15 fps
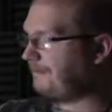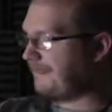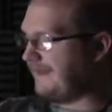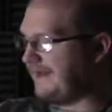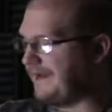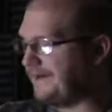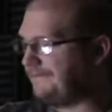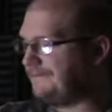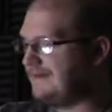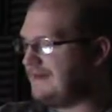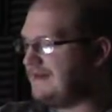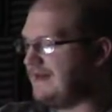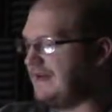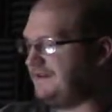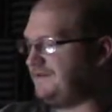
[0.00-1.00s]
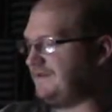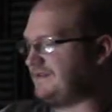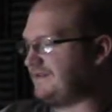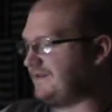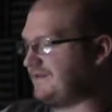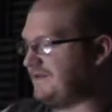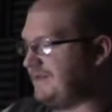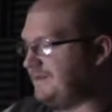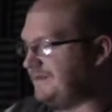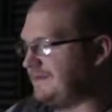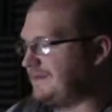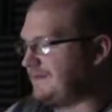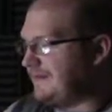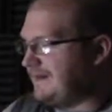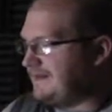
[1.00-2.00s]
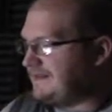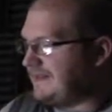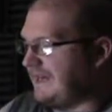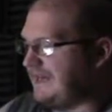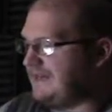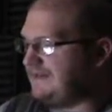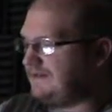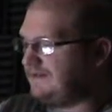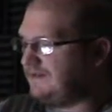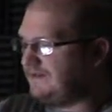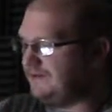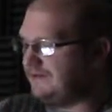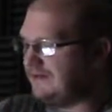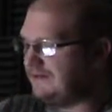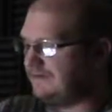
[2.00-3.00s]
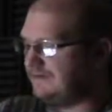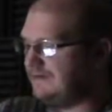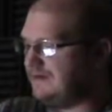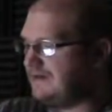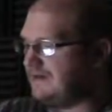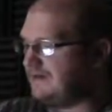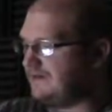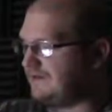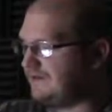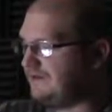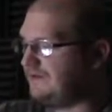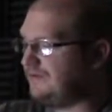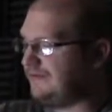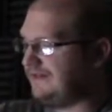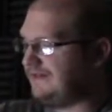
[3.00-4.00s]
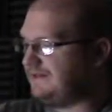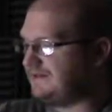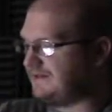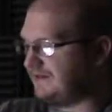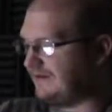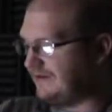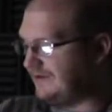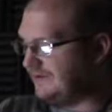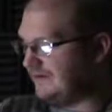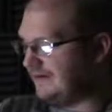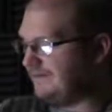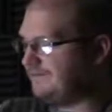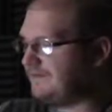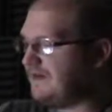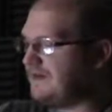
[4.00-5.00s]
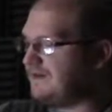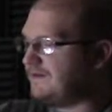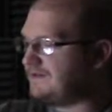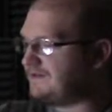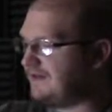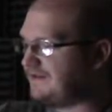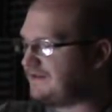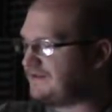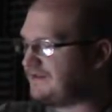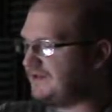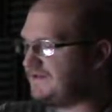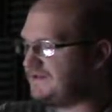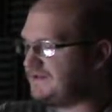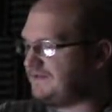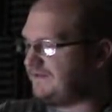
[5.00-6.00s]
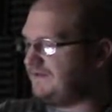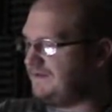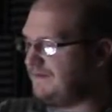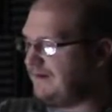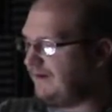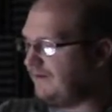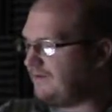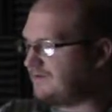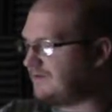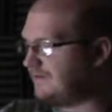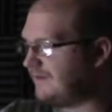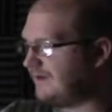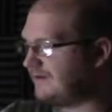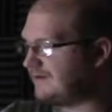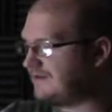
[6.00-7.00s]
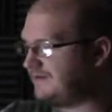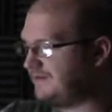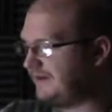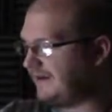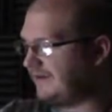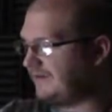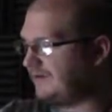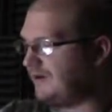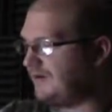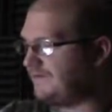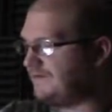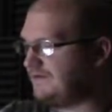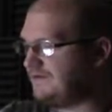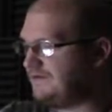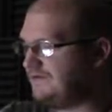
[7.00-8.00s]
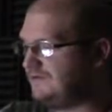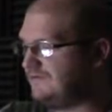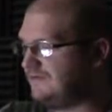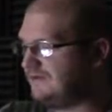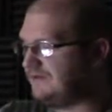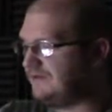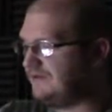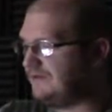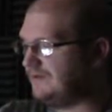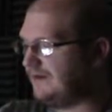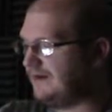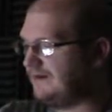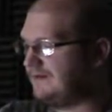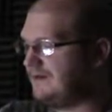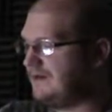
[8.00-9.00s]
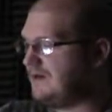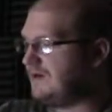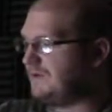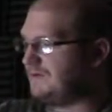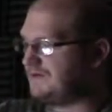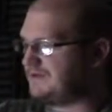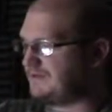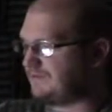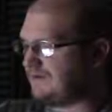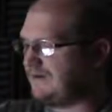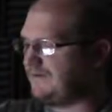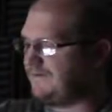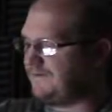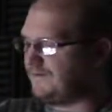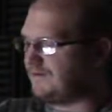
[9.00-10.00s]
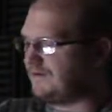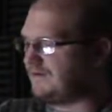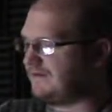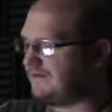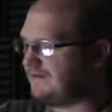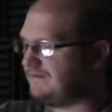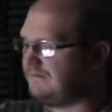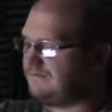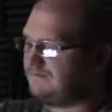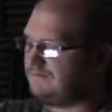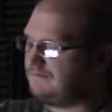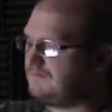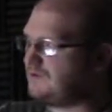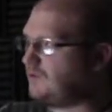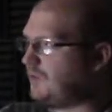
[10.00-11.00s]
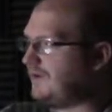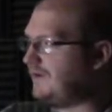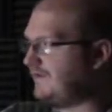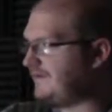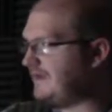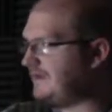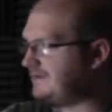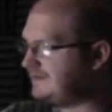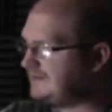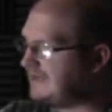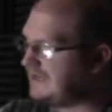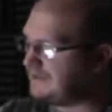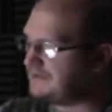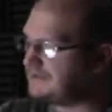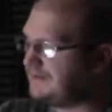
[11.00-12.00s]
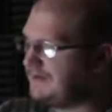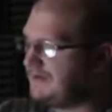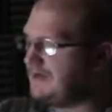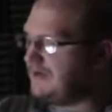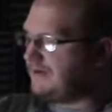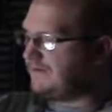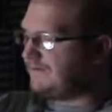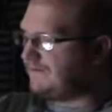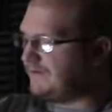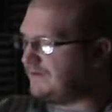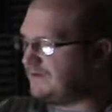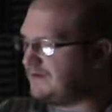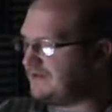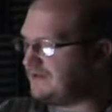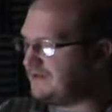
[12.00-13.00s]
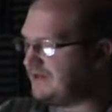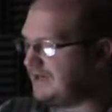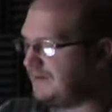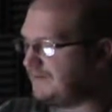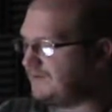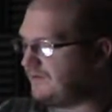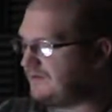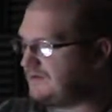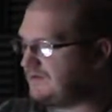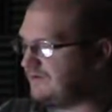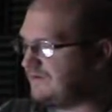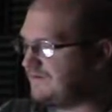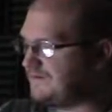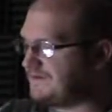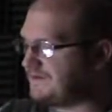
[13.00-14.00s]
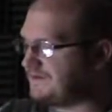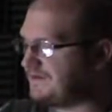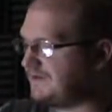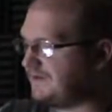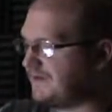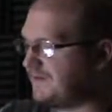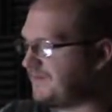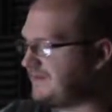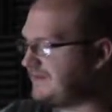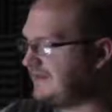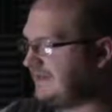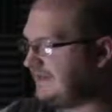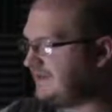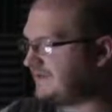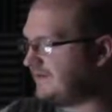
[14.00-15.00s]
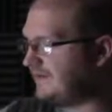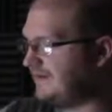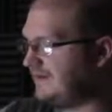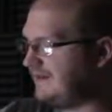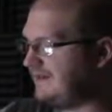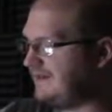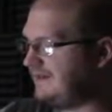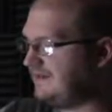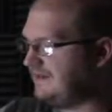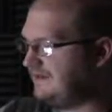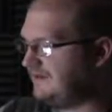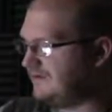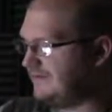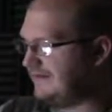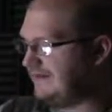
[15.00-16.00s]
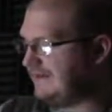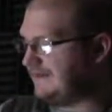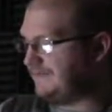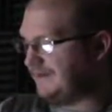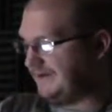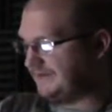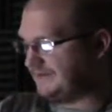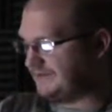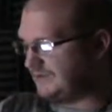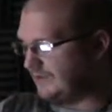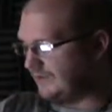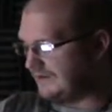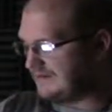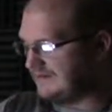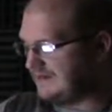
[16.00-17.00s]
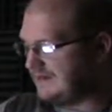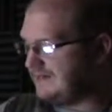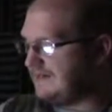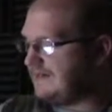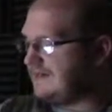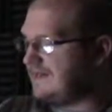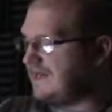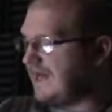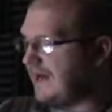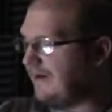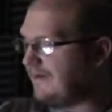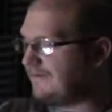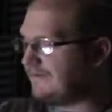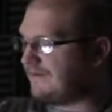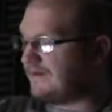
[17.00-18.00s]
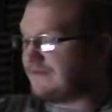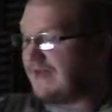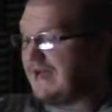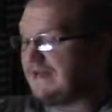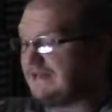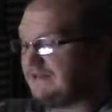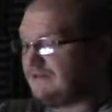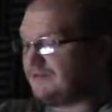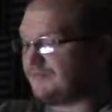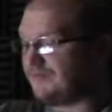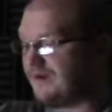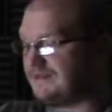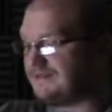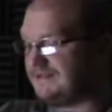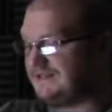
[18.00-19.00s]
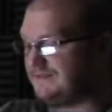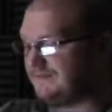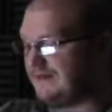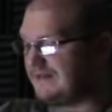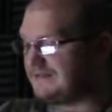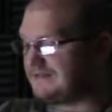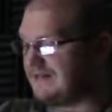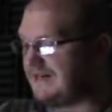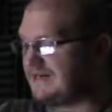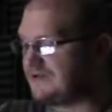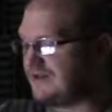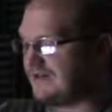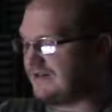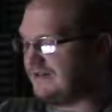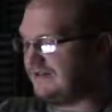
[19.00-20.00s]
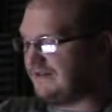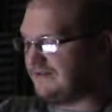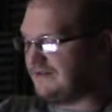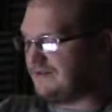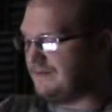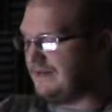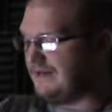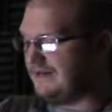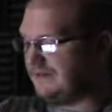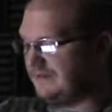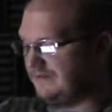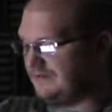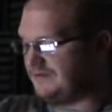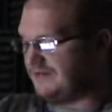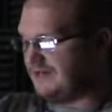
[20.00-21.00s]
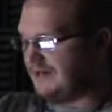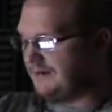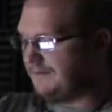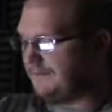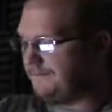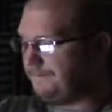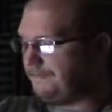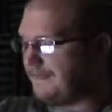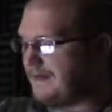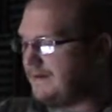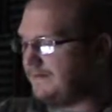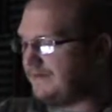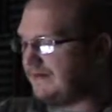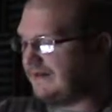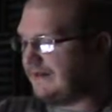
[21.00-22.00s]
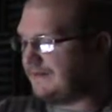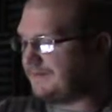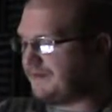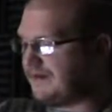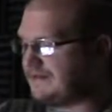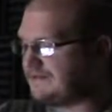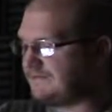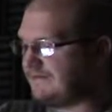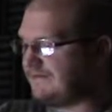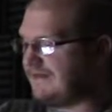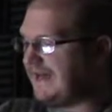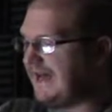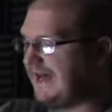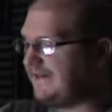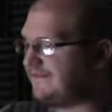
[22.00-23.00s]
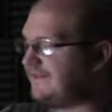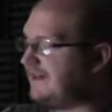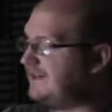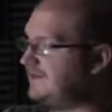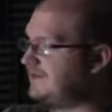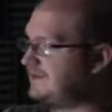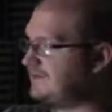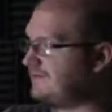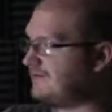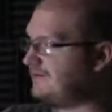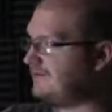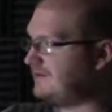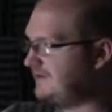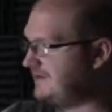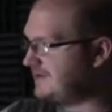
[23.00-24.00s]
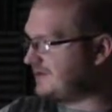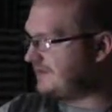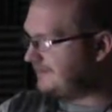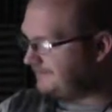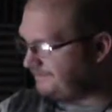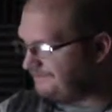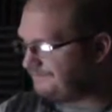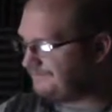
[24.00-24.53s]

Yeah. In 2013, businessman Tan Yuho, Yui, sorry, Yui, sought the services of hitman in order to murder a competitor, offering 2 million yuan, which is around $412,000, for the job, according to an official summary of proceedings from the Nanning Intermediate People's Court. However, that enterprising hitman contracted another hitman to do their job but at a price around half that of his original commission.